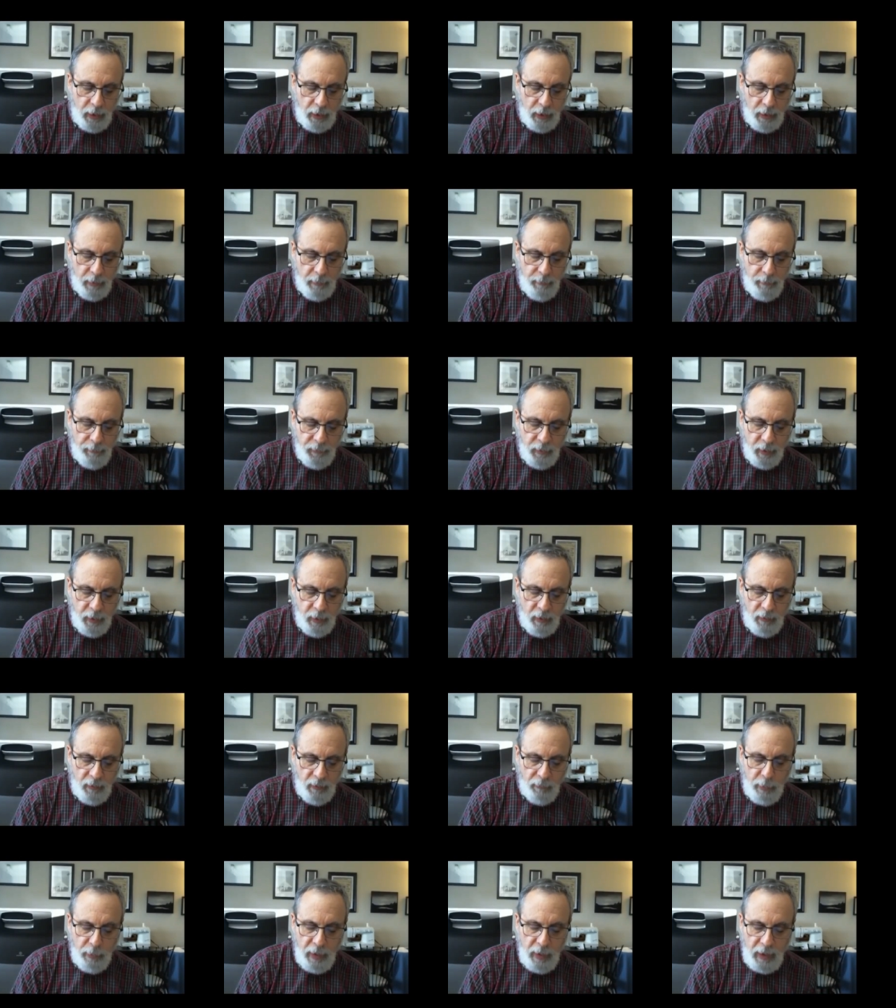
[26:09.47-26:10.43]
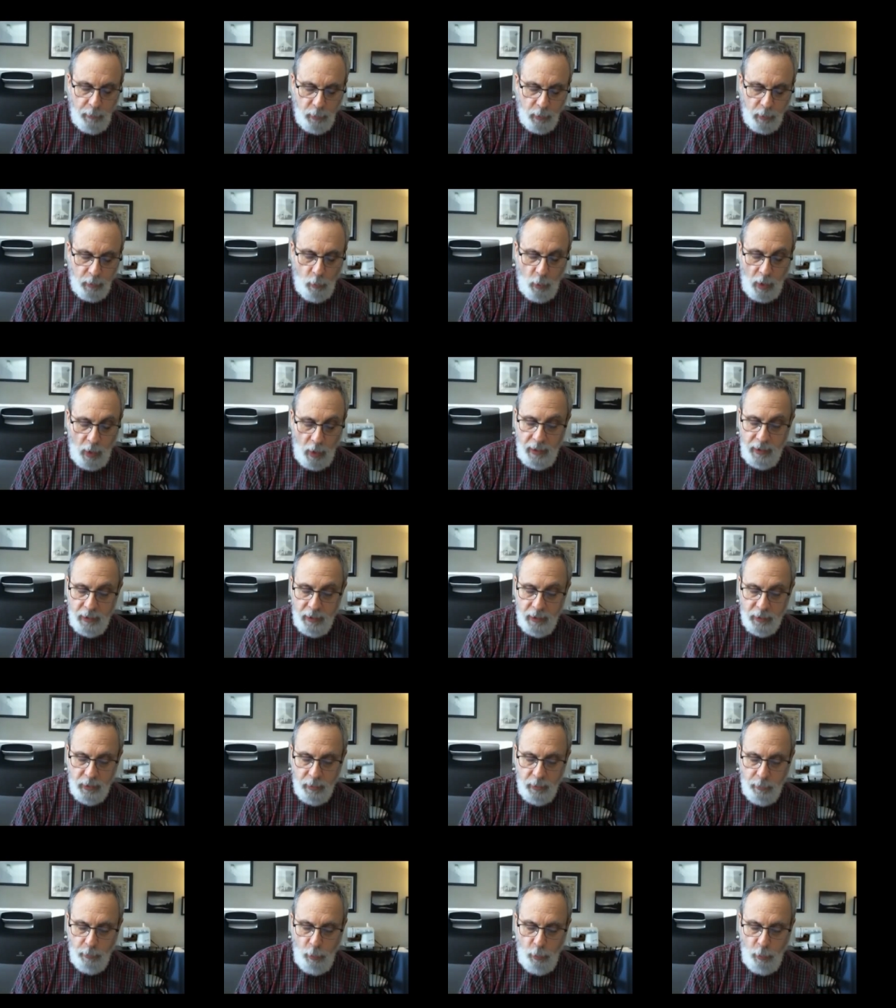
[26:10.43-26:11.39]
Um, if people want to
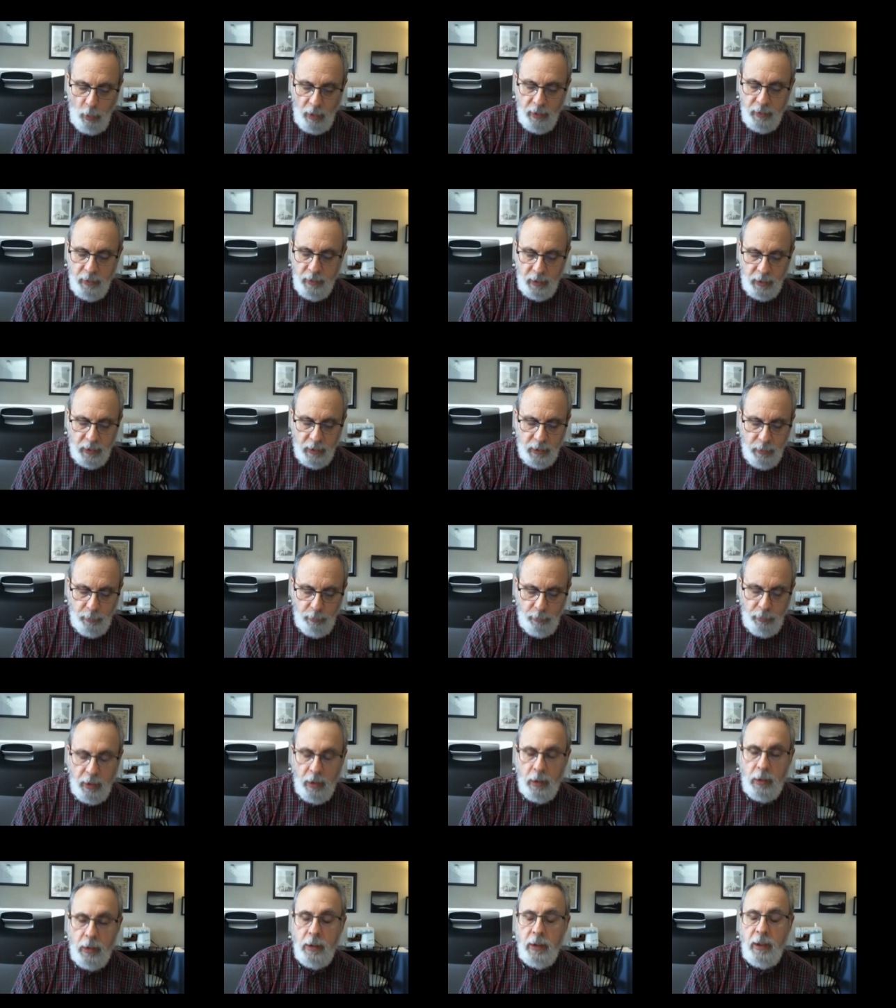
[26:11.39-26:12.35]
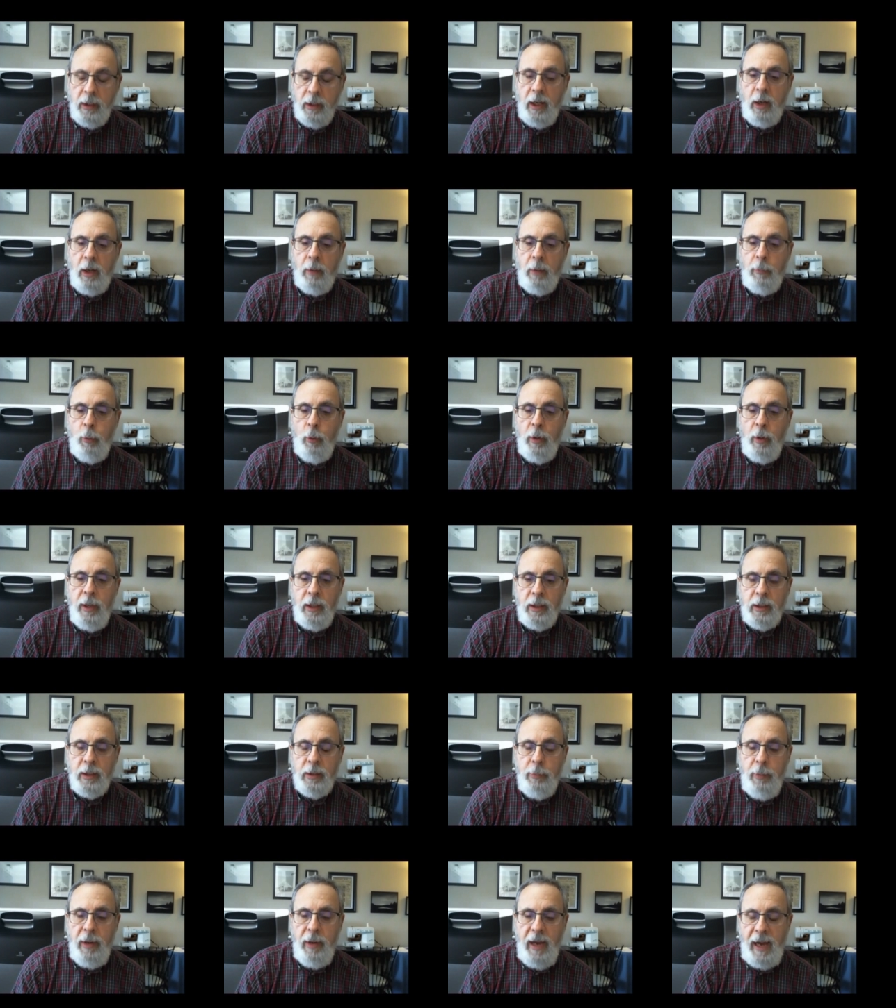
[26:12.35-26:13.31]
support this bill and help win
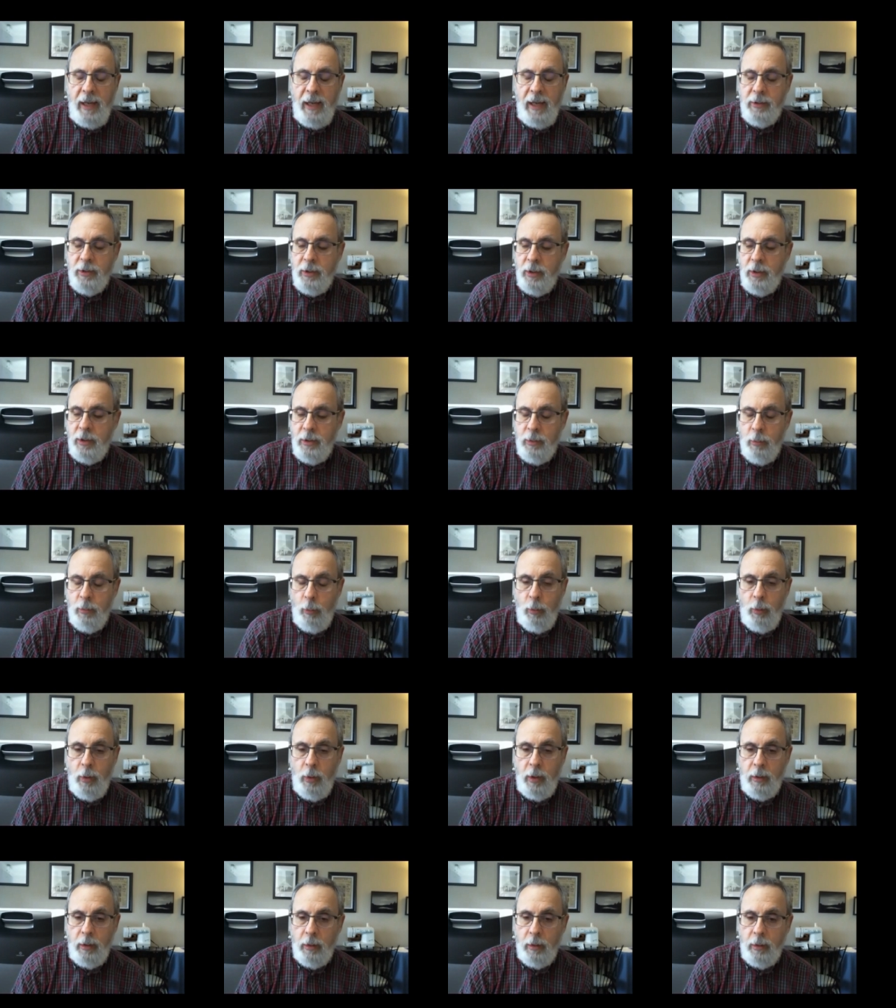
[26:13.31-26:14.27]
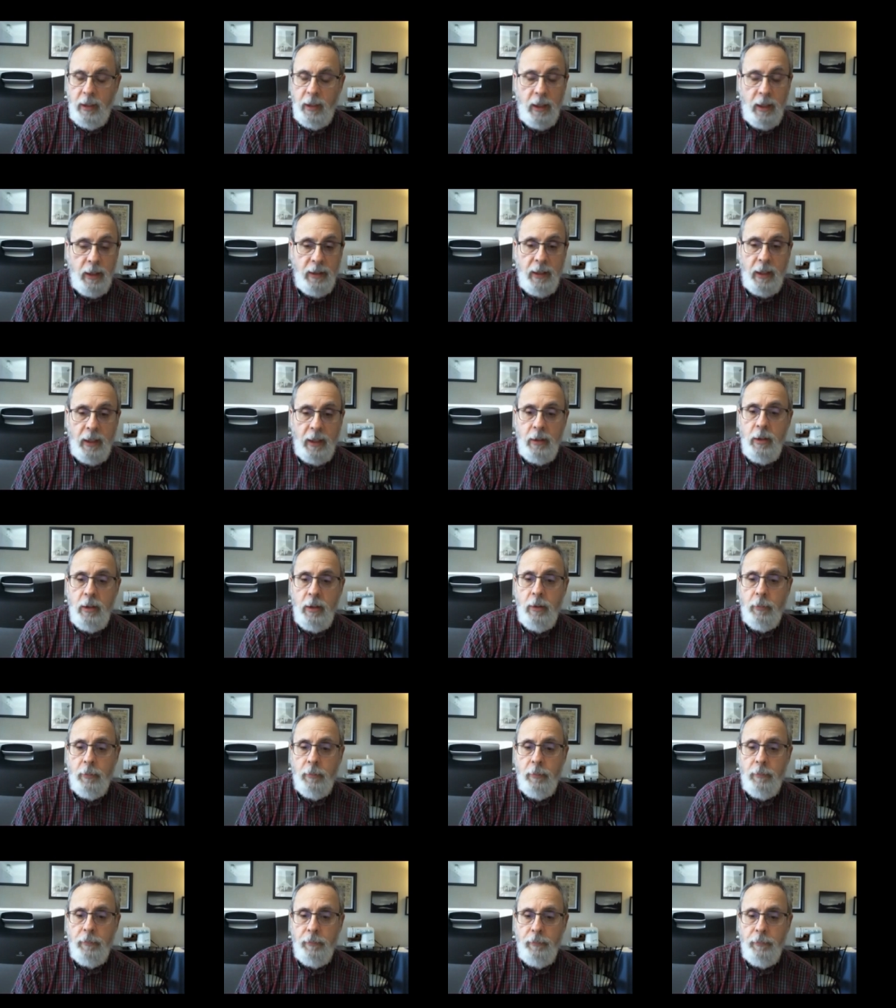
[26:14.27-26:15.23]
its passage, what can they
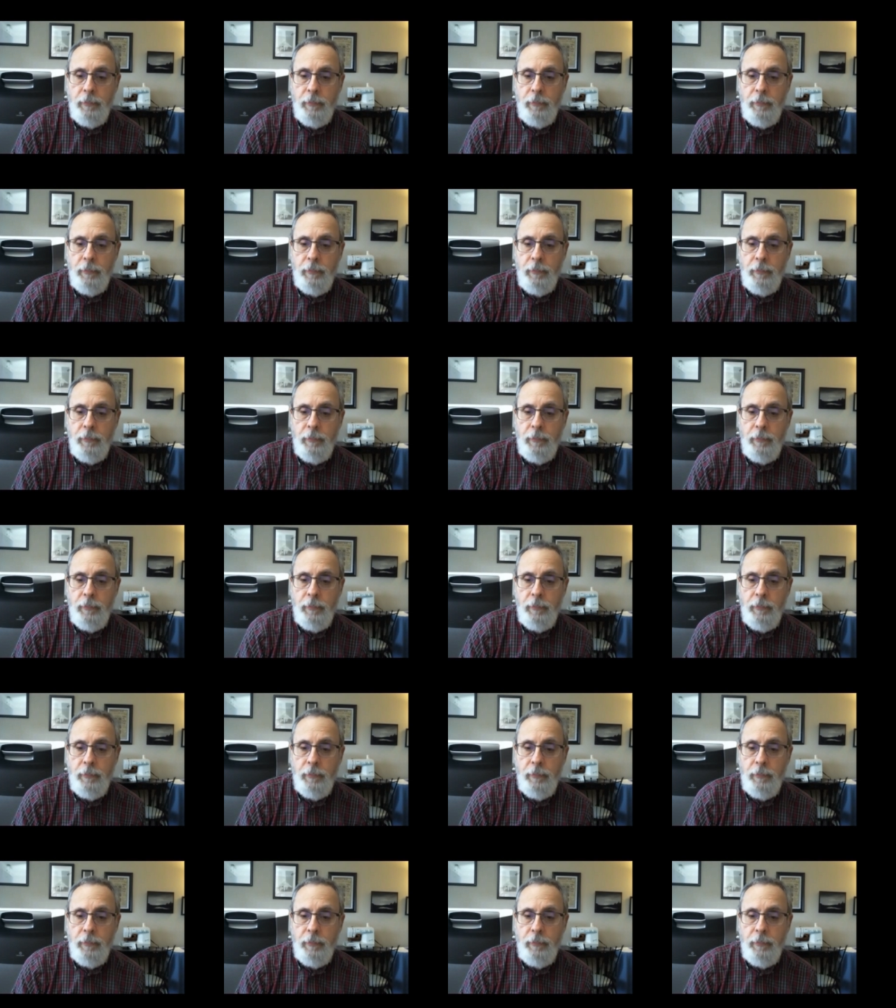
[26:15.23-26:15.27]
do?